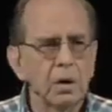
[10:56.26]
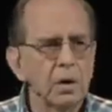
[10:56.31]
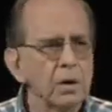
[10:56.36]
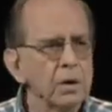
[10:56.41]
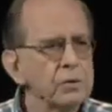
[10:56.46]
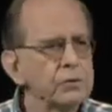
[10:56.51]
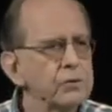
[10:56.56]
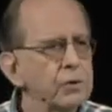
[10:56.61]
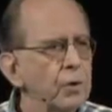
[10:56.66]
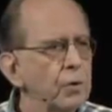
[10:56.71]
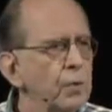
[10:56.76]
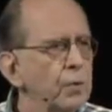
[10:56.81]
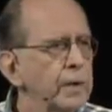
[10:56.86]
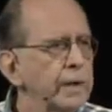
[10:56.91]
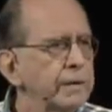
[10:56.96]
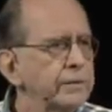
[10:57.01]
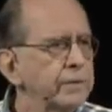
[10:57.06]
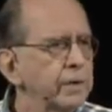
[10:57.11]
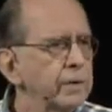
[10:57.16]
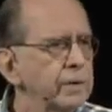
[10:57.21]
So
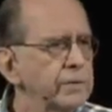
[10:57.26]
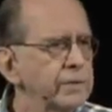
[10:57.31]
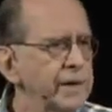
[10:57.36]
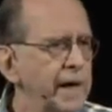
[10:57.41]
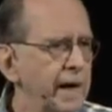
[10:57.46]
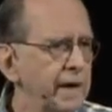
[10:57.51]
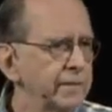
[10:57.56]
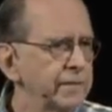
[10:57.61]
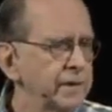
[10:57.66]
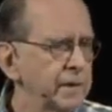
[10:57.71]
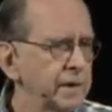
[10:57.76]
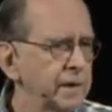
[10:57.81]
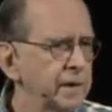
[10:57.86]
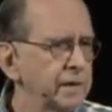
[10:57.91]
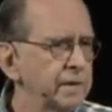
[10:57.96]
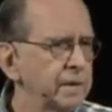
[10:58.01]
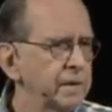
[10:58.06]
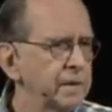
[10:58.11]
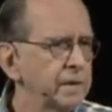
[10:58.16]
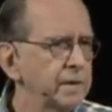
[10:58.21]
it turns out
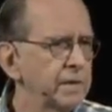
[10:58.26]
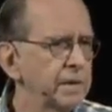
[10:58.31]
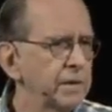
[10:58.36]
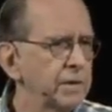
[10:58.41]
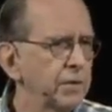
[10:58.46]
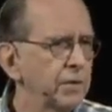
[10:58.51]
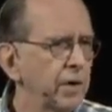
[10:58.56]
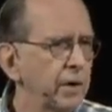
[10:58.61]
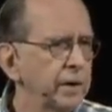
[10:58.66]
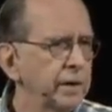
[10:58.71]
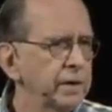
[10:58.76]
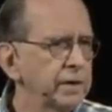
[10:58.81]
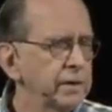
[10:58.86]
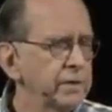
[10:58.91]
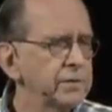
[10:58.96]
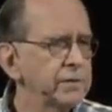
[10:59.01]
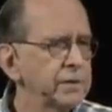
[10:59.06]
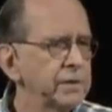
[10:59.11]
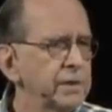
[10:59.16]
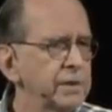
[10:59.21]
then that chronic
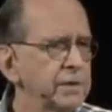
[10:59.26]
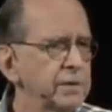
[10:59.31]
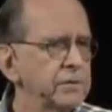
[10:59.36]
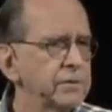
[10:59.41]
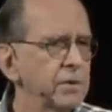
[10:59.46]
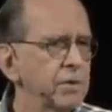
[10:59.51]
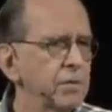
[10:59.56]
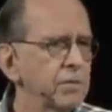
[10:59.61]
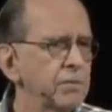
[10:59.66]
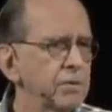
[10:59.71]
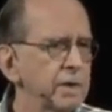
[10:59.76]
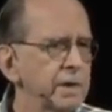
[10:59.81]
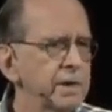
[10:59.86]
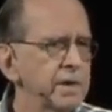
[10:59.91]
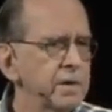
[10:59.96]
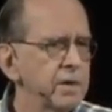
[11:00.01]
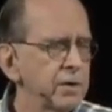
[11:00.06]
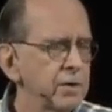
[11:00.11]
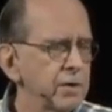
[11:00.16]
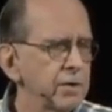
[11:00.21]
disease only
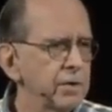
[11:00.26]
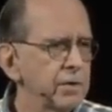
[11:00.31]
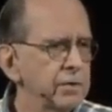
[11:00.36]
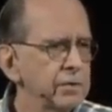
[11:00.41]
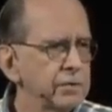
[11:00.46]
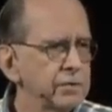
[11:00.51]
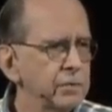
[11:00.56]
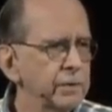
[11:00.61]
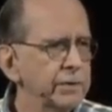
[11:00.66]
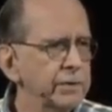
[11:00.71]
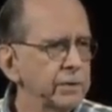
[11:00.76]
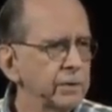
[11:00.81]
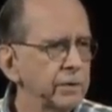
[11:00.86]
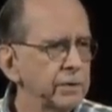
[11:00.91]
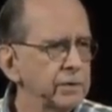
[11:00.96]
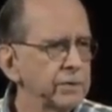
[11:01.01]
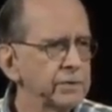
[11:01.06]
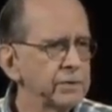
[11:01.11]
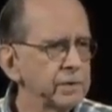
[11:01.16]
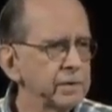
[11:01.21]
occurs when you
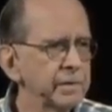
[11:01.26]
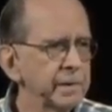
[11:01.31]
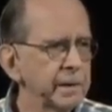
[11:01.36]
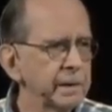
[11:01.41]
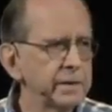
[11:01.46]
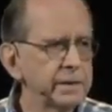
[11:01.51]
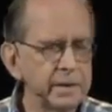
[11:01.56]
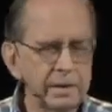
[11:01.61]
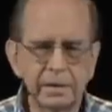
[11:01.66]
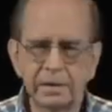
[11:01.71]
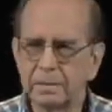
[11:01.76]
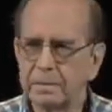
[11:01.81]
lose the ability to